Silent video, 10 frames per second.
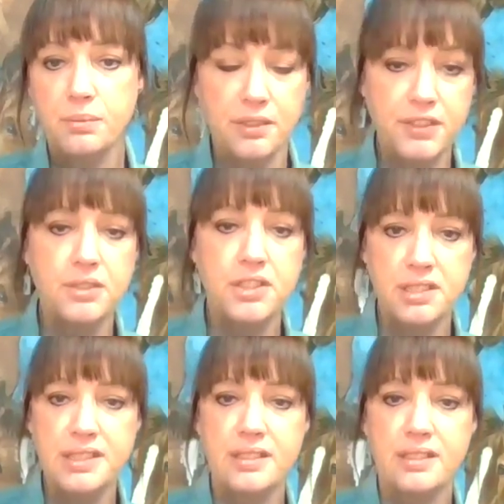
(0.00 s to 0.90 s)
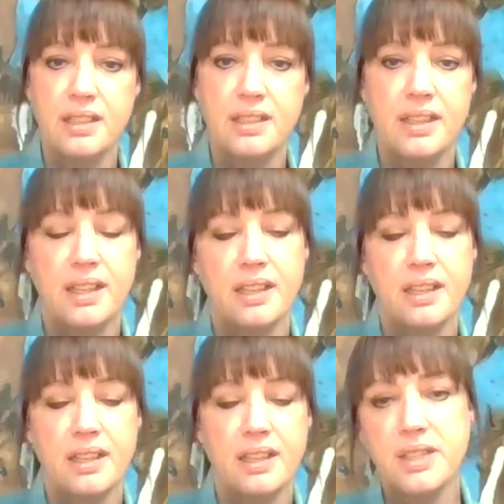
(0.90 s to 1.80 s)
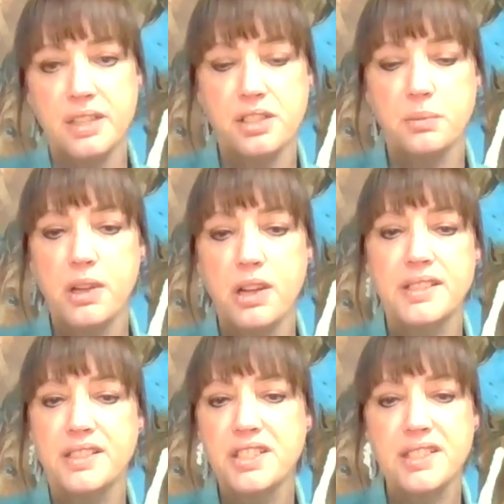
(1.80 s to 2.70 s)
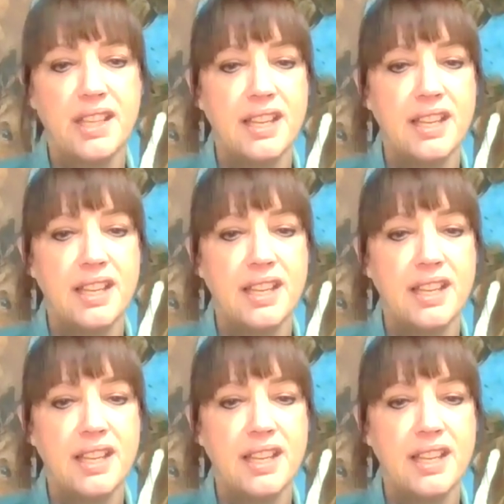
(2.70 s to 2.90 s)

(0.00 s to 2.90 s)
refuges uh, and also national parks, and just